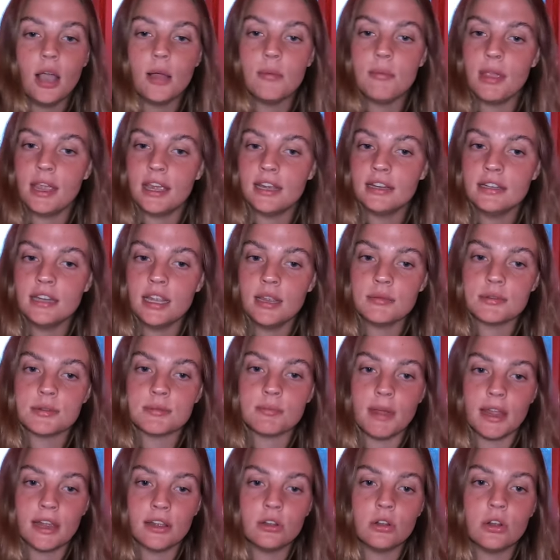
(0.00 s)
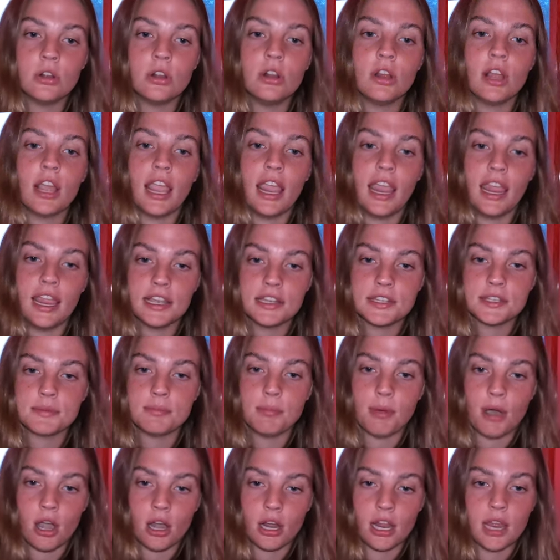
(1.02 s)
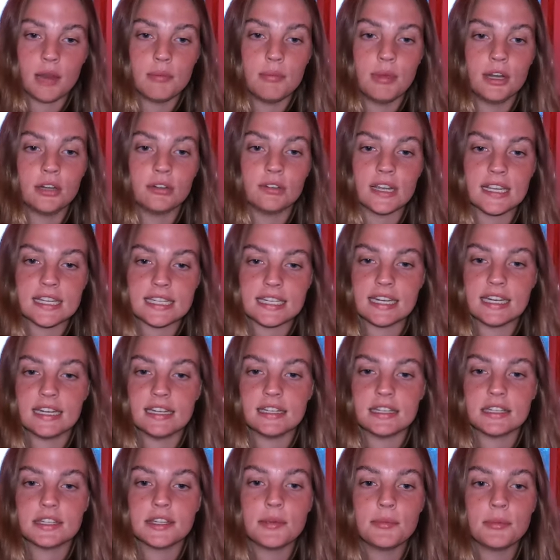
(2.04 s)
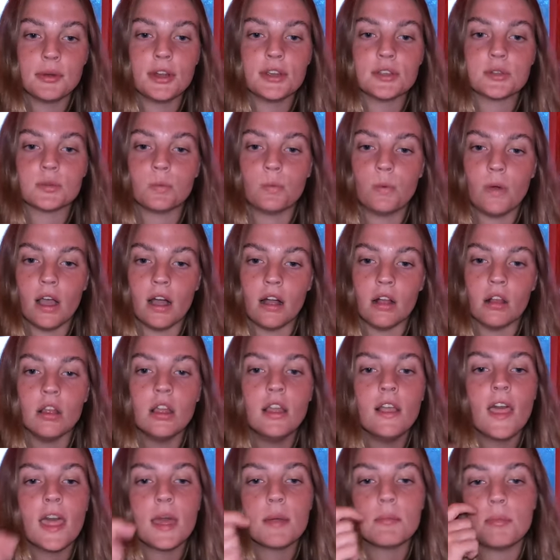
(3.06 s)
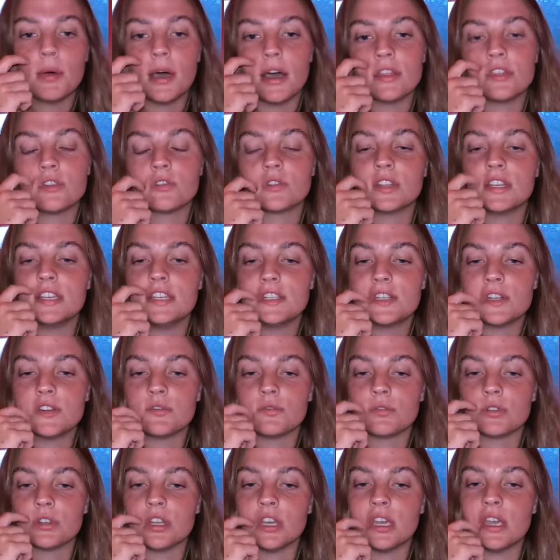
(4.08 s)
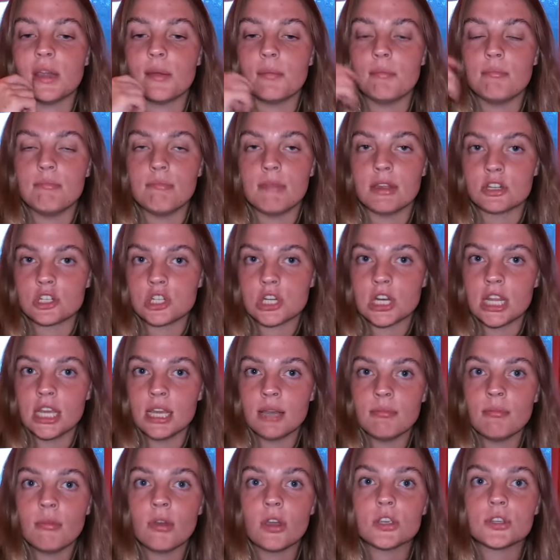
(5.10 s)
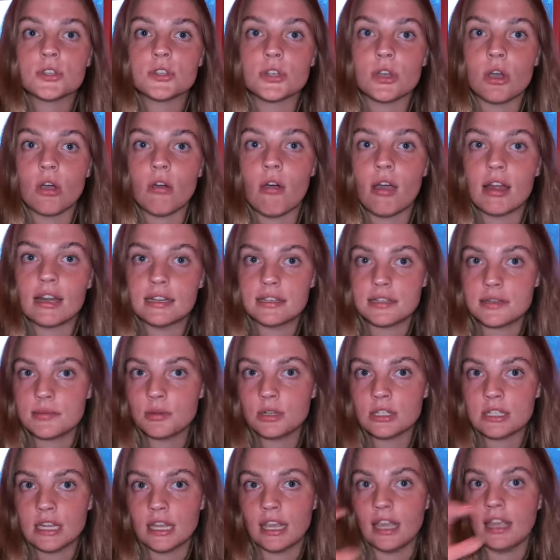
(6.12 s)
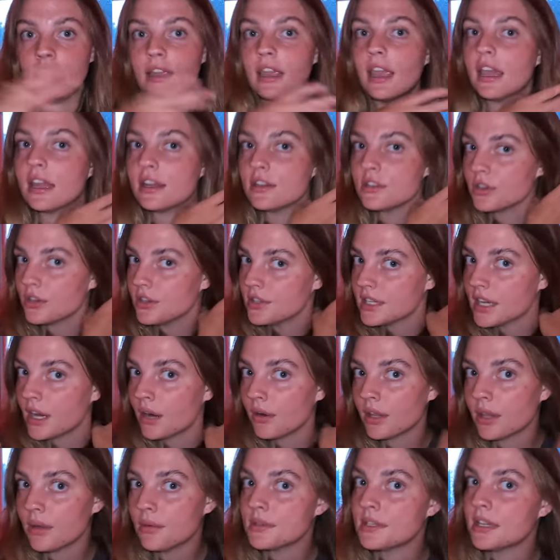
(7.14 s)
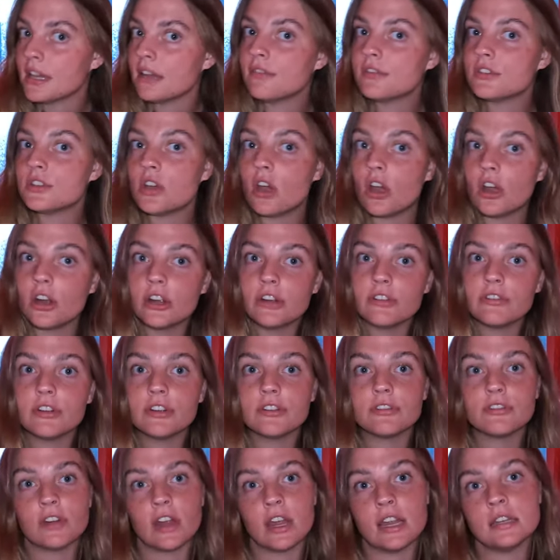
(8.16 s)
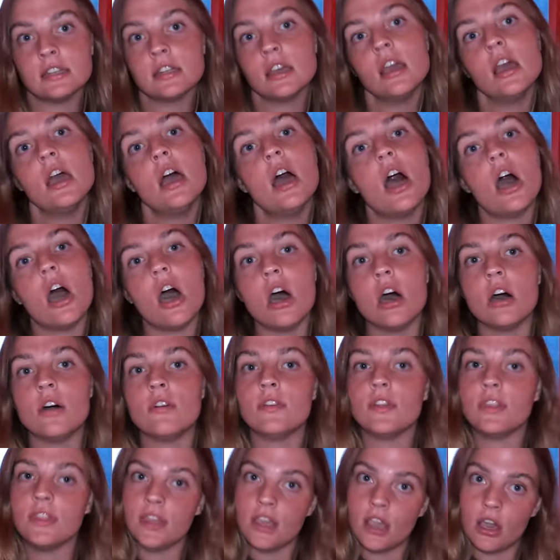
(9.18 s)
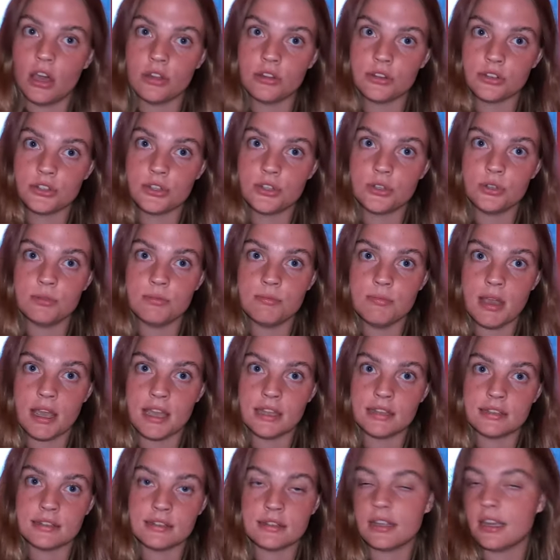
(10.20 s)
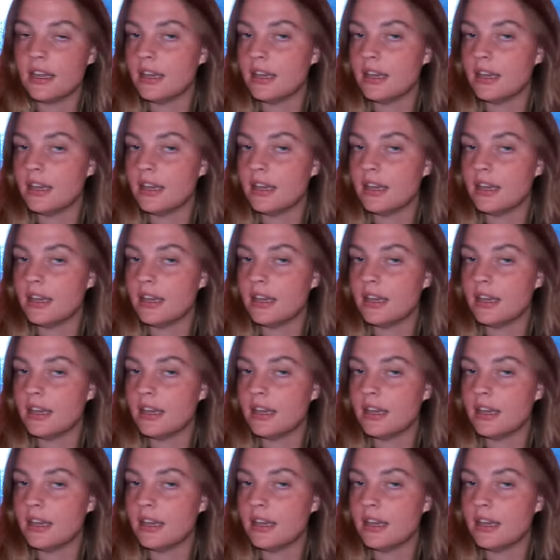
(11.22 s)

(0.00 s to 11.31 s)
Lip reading: A man named Michael Ansbach had been arrested in December as well, but the release didn't really mention him, so I did some more digging, and turns out he was a photographer friend of the other two men.